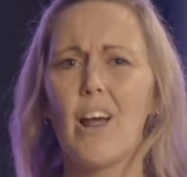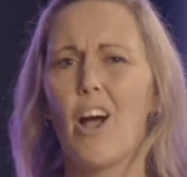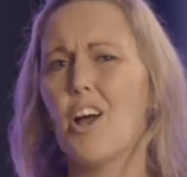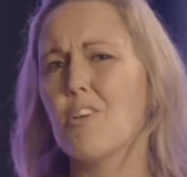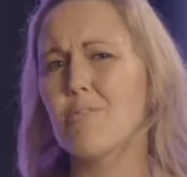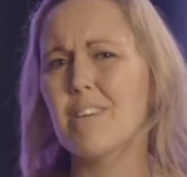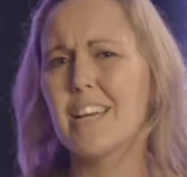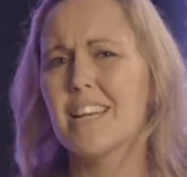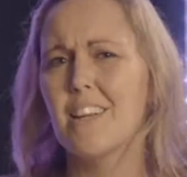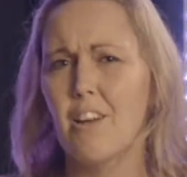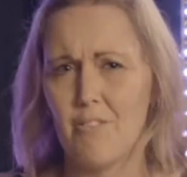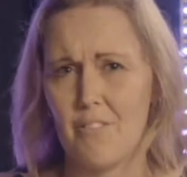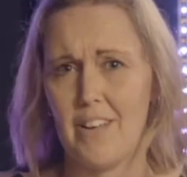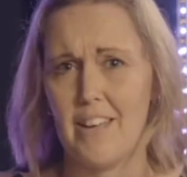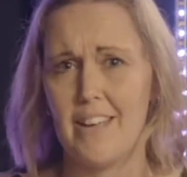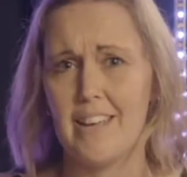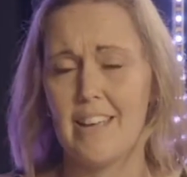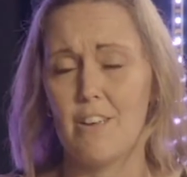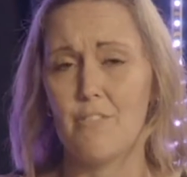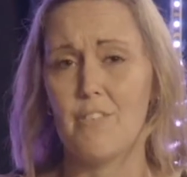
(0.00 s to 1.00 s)
I really love
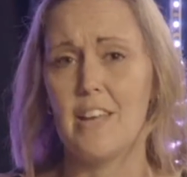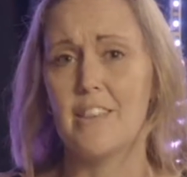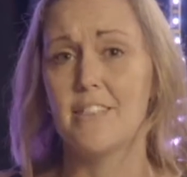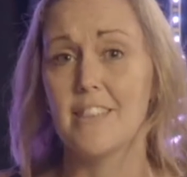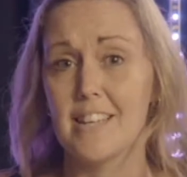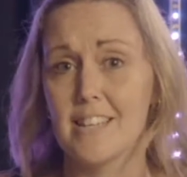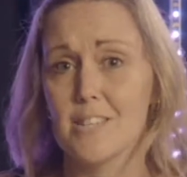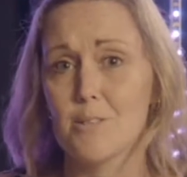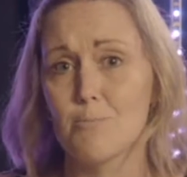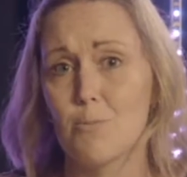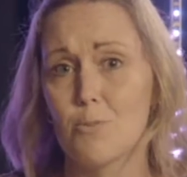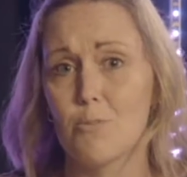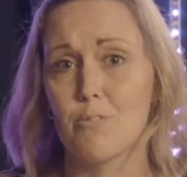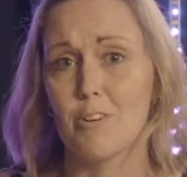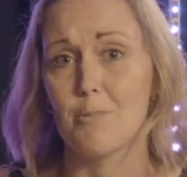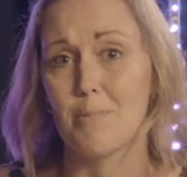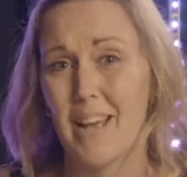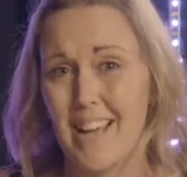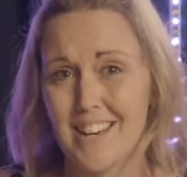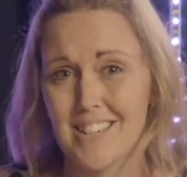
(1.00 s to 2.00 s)
it if in this small
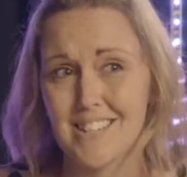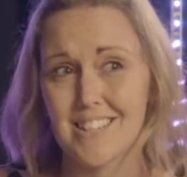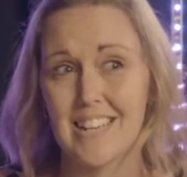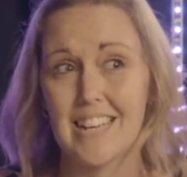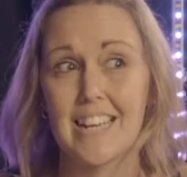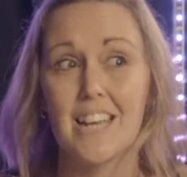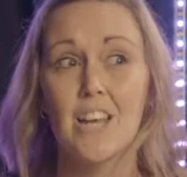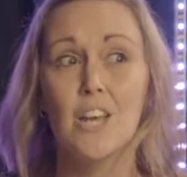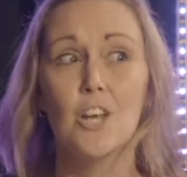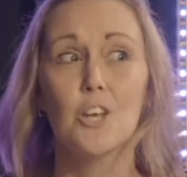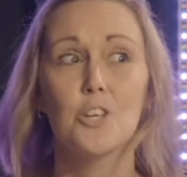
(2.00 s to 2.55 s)
group, actually,